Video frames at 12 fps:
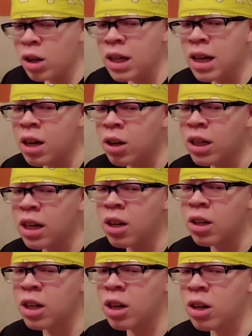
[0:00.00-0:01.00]
Hold up, hold up,
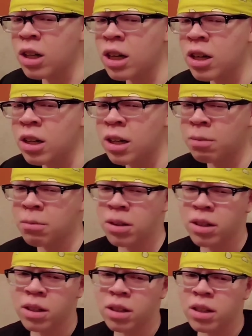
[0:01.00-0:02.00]
hold up, hold up, hold up
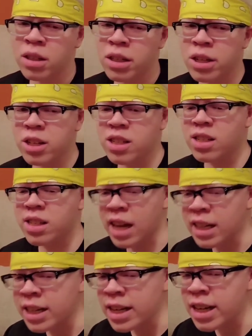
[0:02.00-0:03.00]
you're
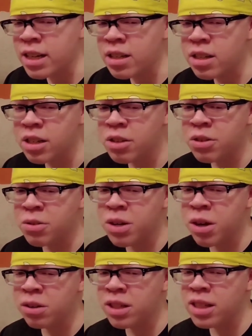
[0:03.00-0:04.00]
selling these? You do
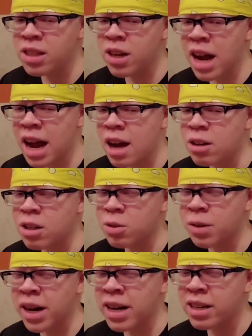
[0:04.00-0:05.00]
know these are ours,
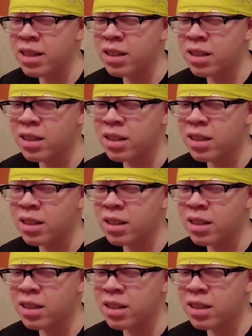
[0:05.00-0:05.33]
right?